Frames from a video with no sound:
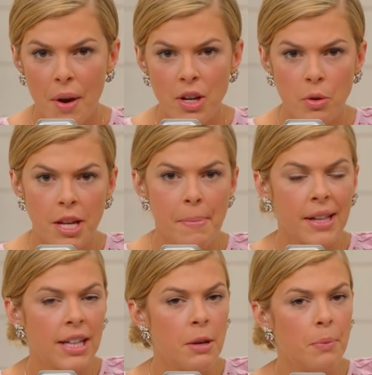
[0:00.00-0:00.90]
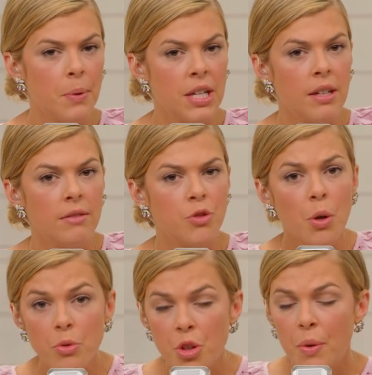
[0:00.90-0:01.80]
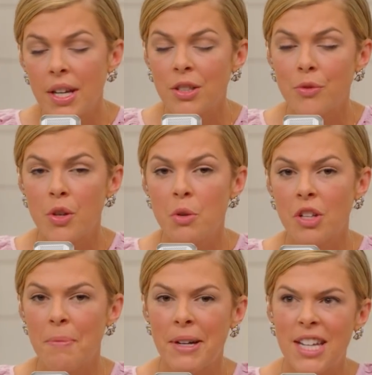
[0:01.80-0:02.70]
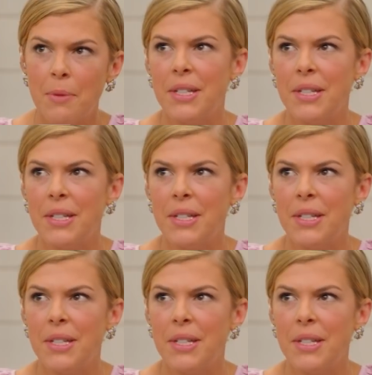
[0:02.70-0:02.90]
I know typically we don't do interviews on Monday,